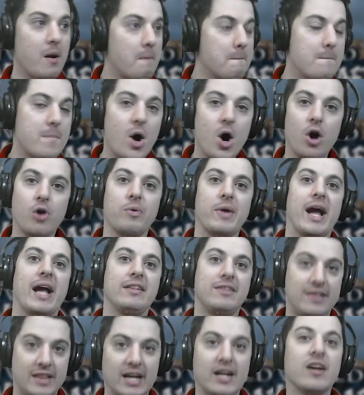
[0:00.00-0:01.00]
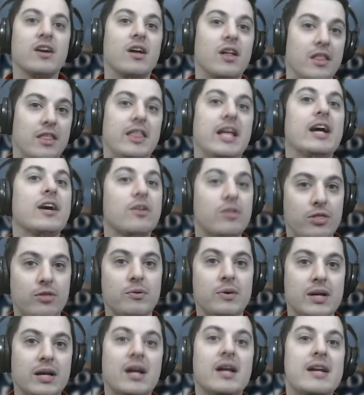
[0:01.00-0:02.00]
Maw rats. They're 3.